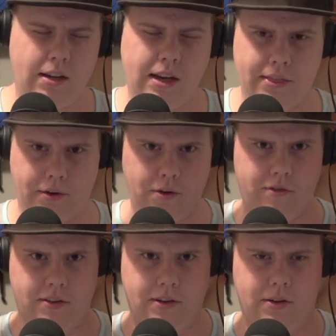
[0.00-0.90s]
get their new
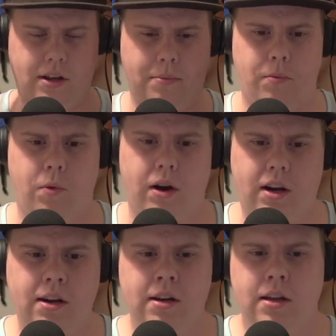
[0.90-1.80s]
facility up and
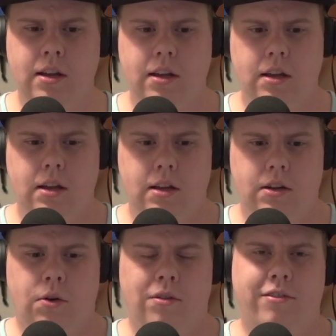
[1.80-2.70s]
running
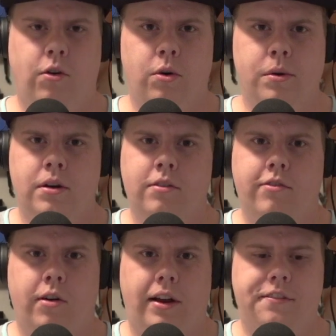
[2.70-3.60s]
going forward
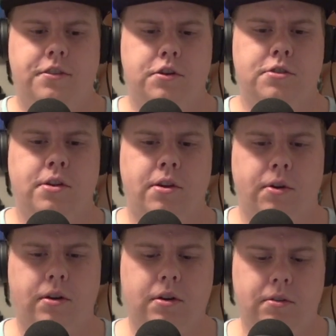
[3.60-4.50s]
for Life Church New
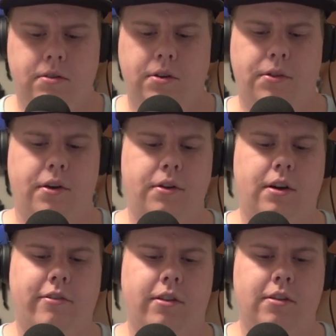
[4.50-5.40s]
York. So they're
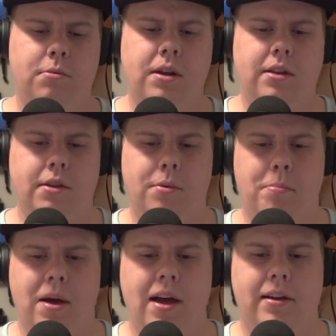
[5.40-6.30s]
there for this week. They'll be
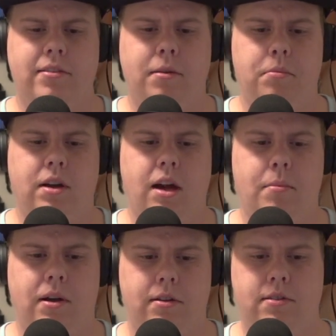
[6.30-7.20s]
back
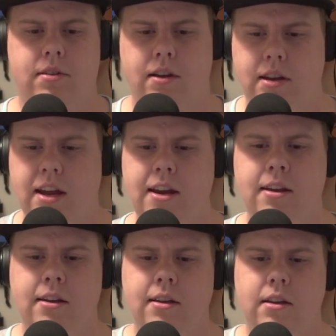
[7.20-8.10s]
sometime on
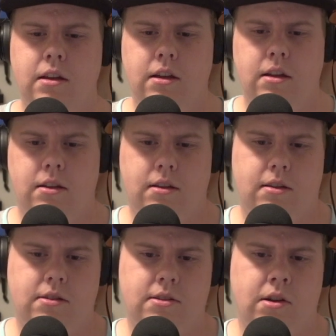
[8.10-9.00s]
Sunday.
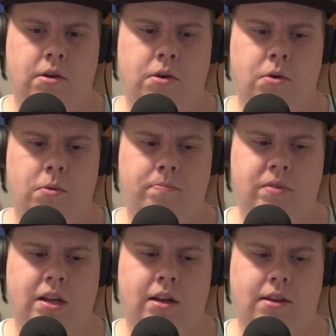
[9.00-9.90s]
So
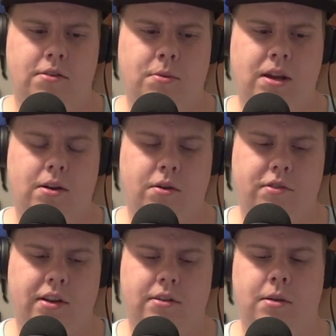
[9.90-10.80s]
this week,
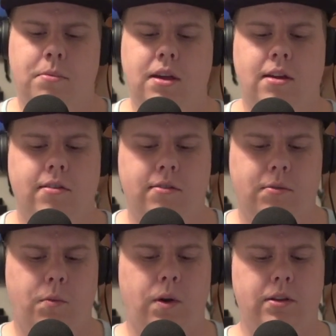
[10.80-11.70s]
hopefully it's going to be
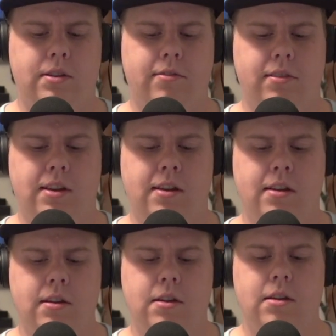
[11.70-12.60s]
relatively
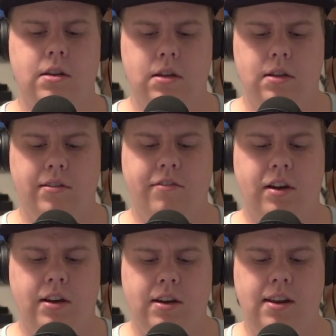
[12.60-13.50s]

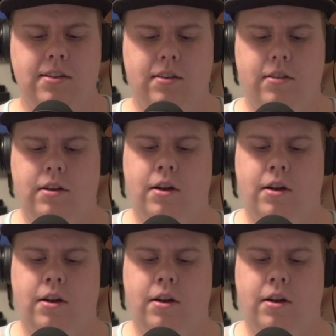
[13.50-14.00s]
fun and easy.